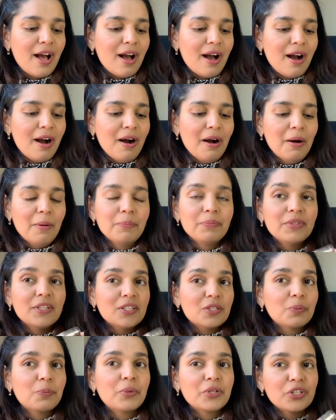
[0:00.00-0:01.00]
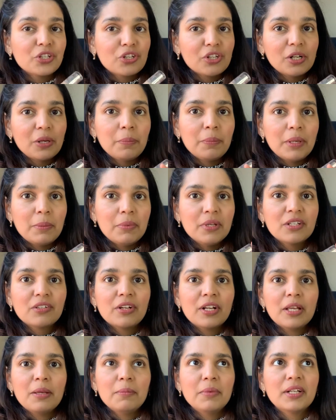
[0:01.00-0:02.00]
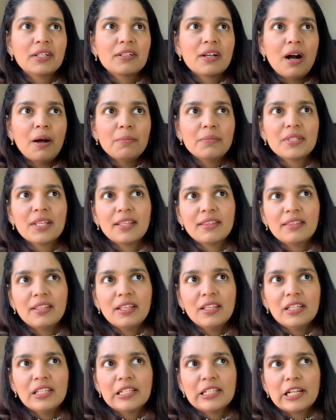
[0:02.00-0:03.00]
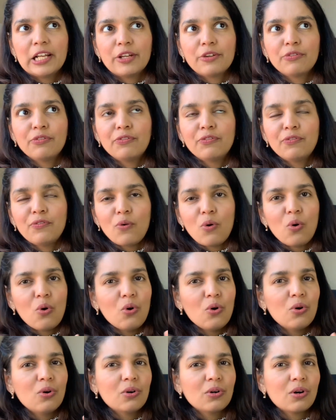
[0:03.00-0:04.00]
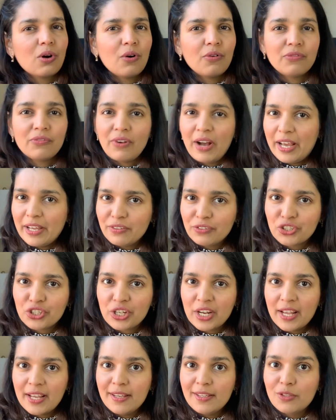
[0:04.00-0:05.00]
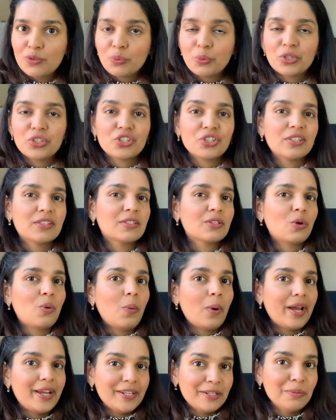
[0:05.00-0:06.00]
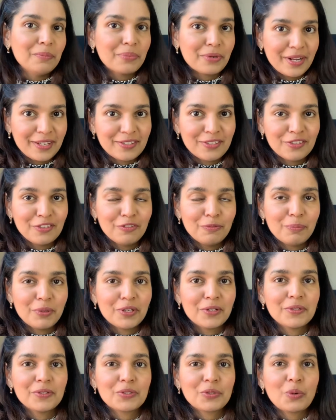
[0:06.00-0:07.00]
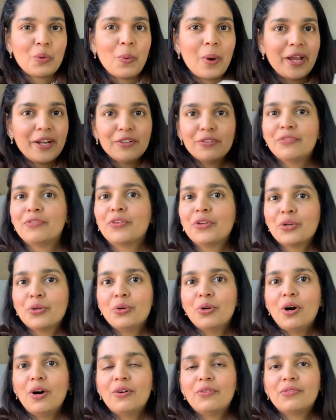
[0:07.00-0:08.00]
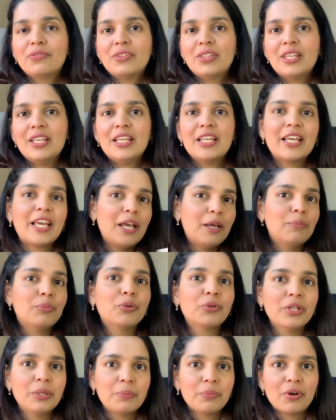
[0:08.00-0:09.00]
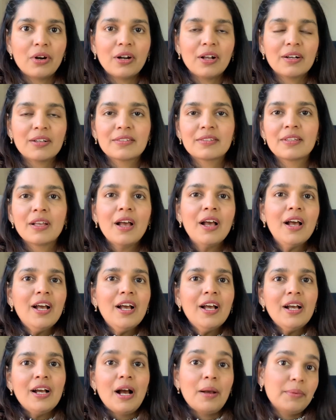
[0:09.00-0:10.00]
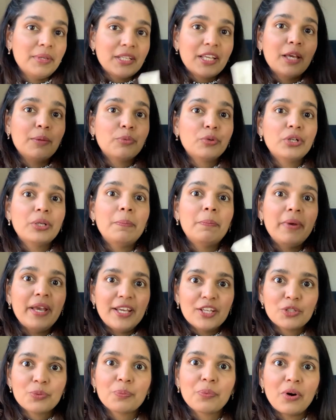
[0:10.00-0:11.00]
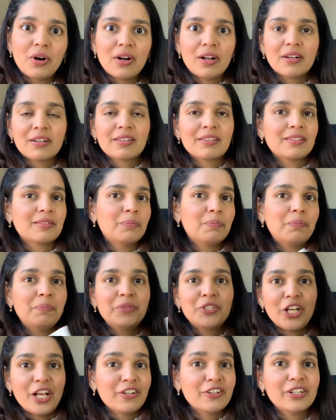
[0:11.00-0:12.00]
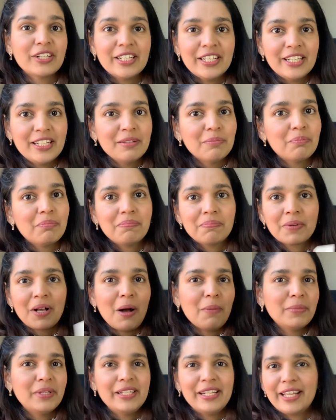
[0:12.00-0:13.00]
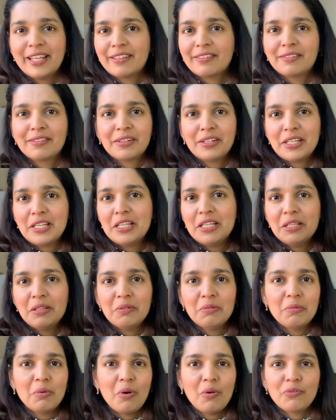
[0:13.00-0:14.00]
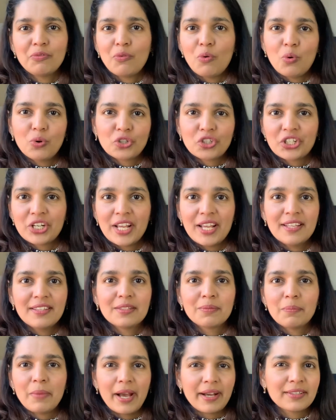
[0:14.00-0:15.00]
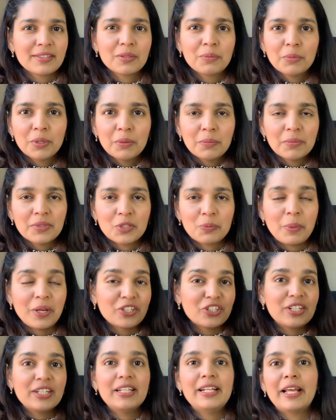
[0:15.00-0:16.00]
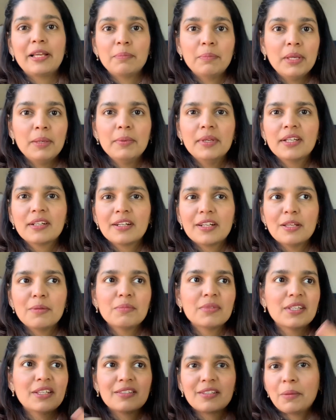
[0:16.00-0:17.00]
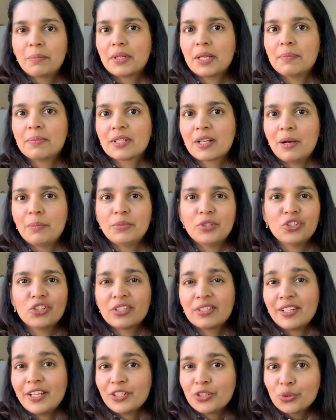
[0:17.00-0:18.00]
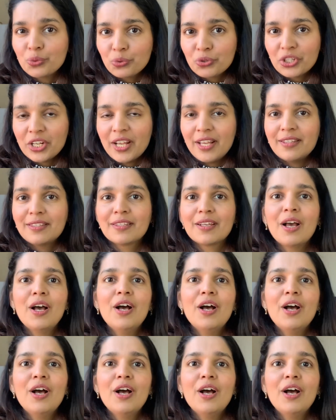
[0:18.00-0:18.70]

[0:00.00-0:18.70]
Um, this particular B B cream, it comes I think in like four or five shades, which is quite impressive because quite a few of the K-beauty products, I mean K-beauty based products, generally come in like three or four shades maximum, especially like B B creams, they sometimes come in just like two shades.